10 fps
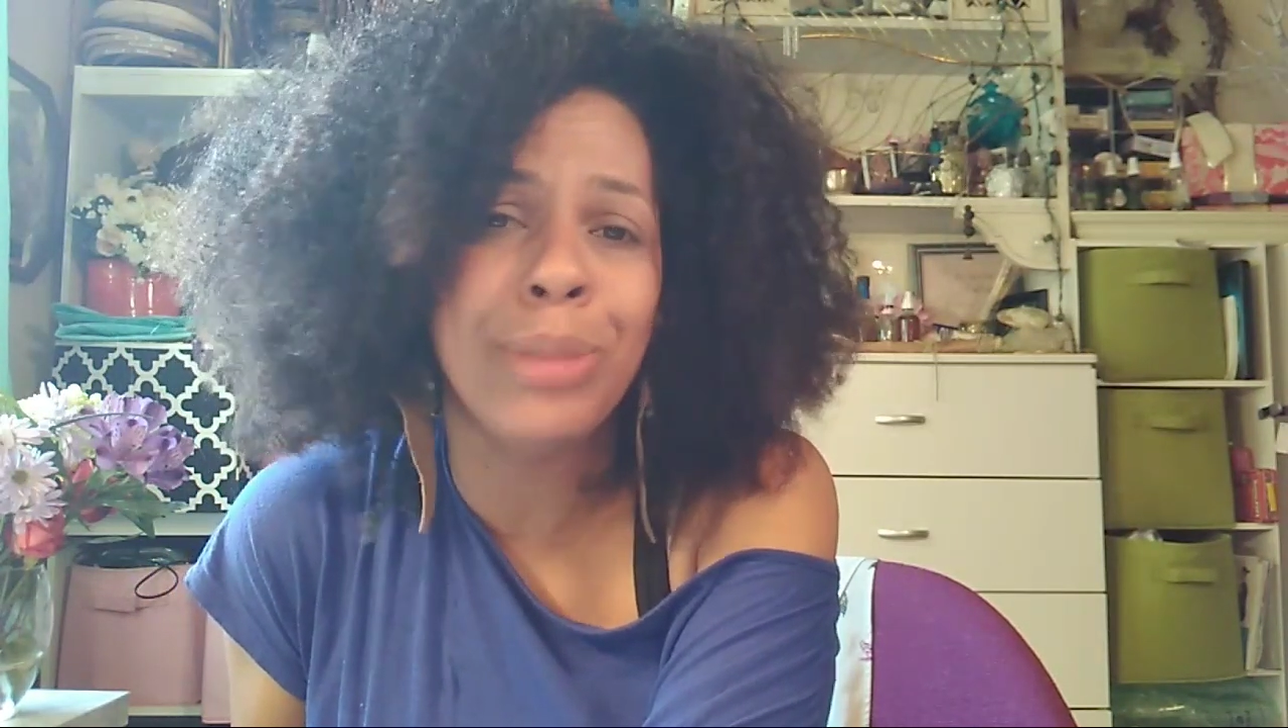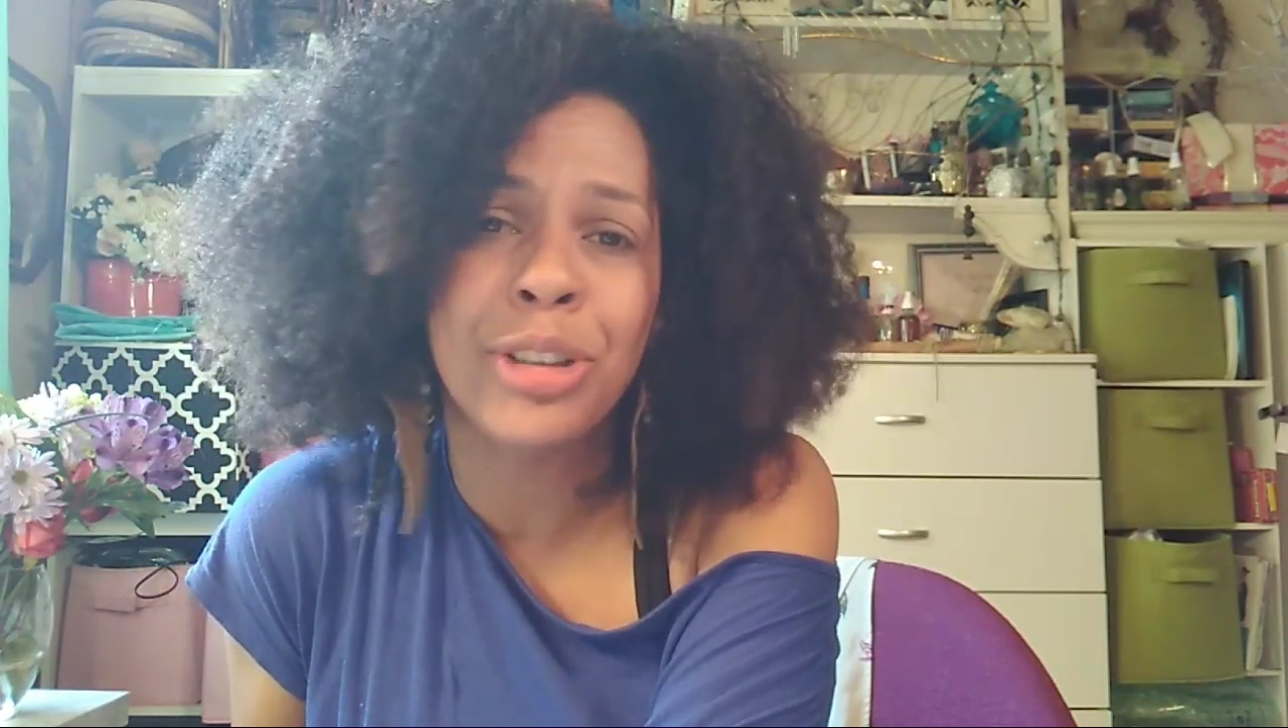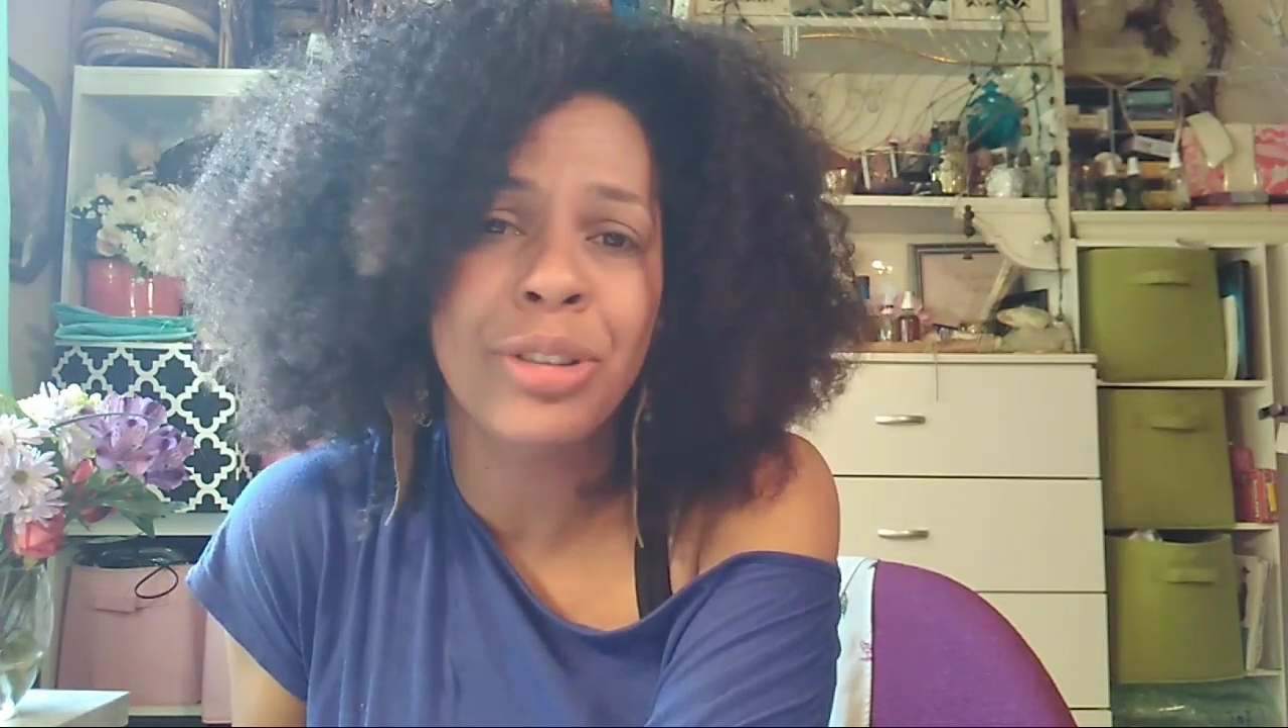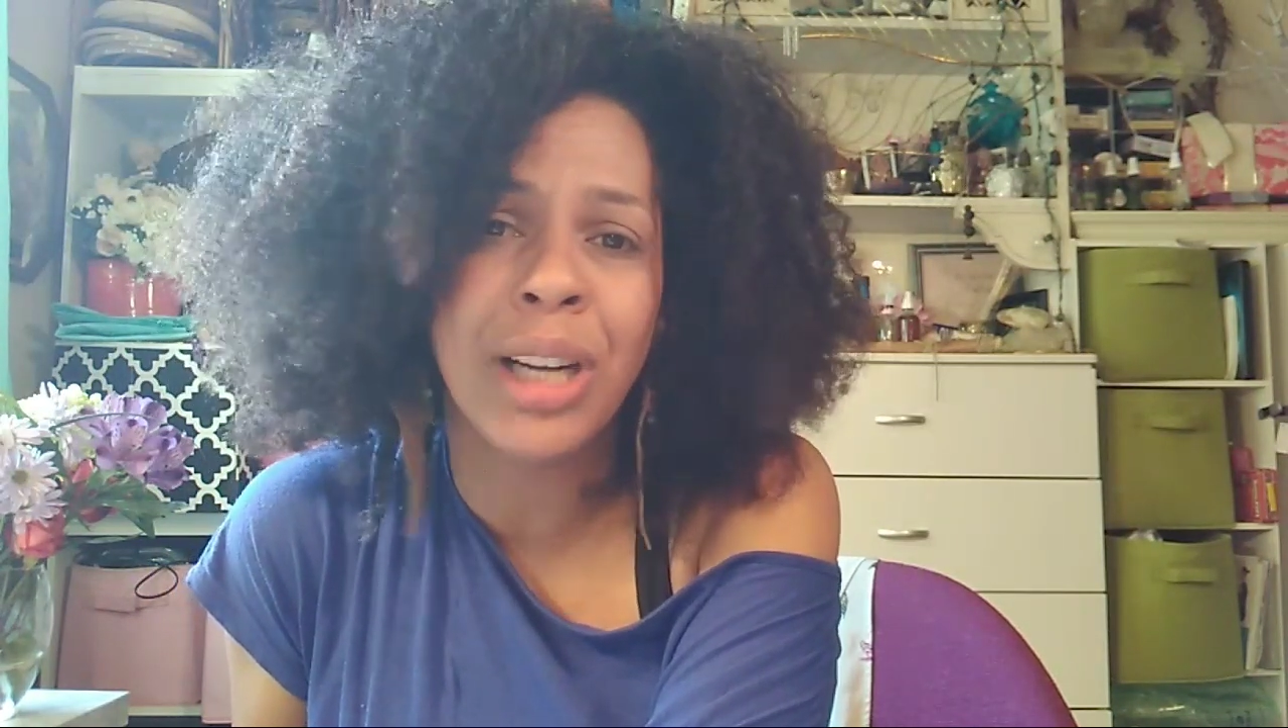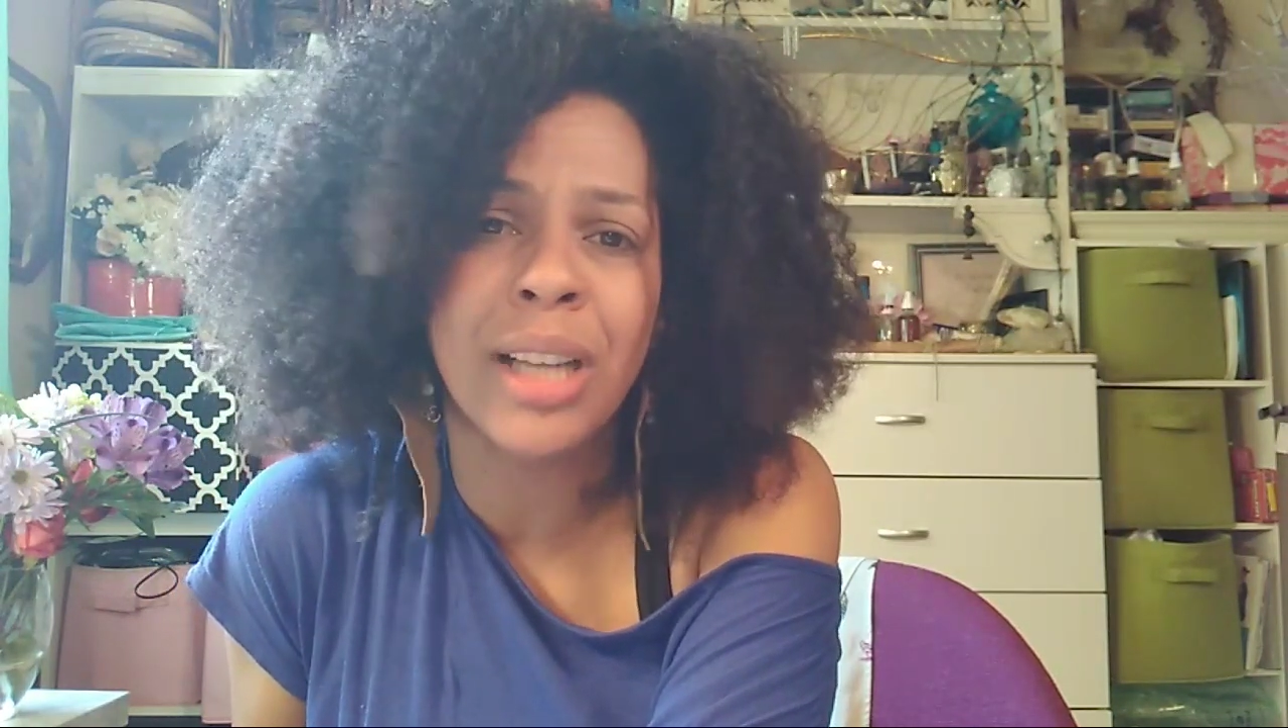but
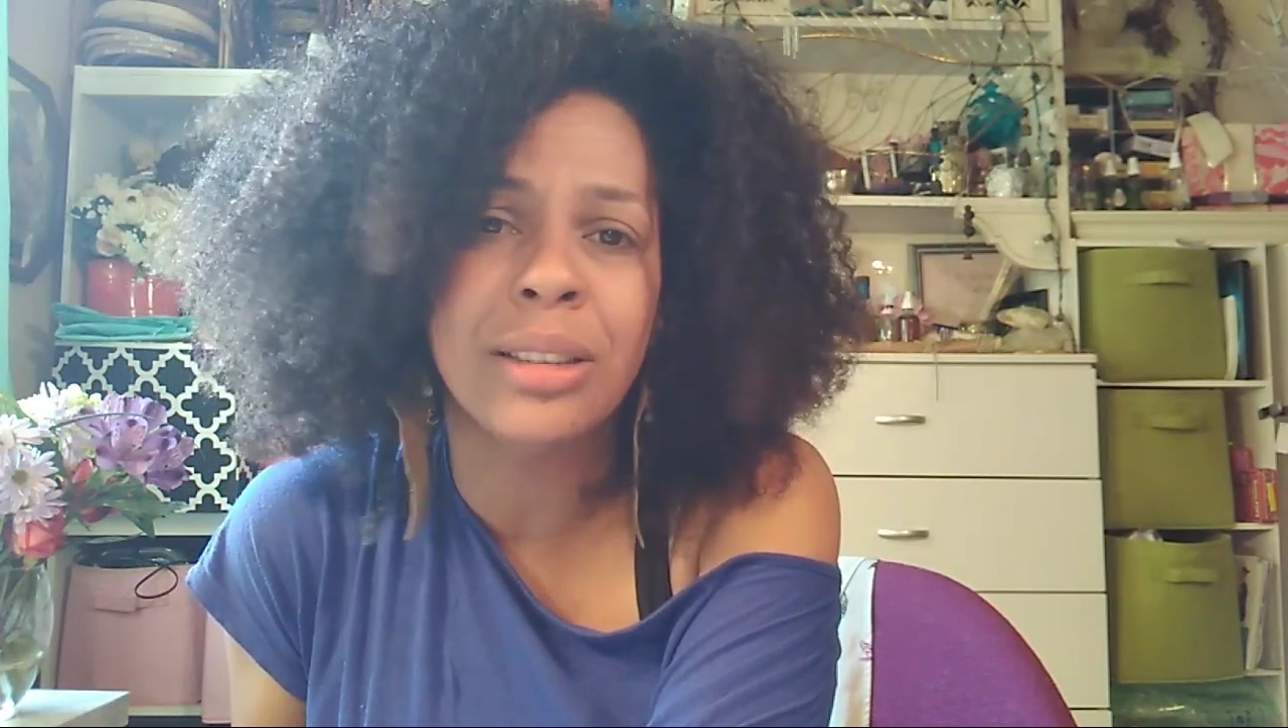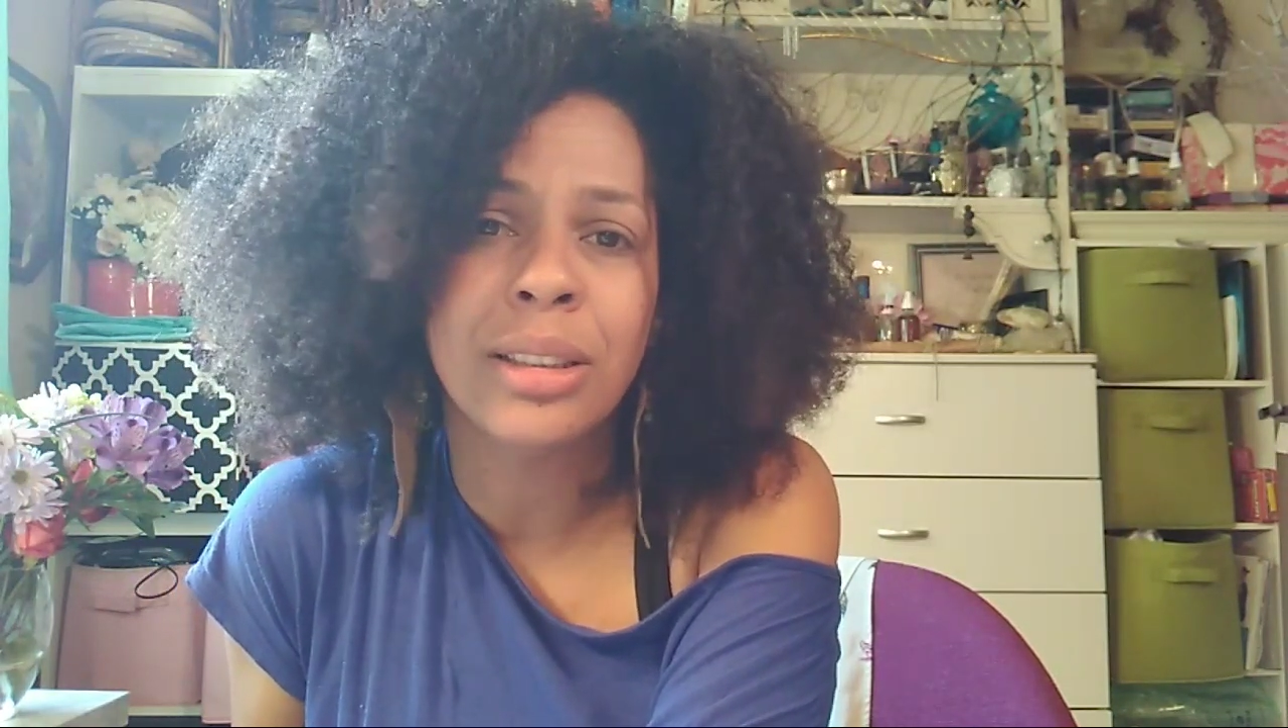you're not.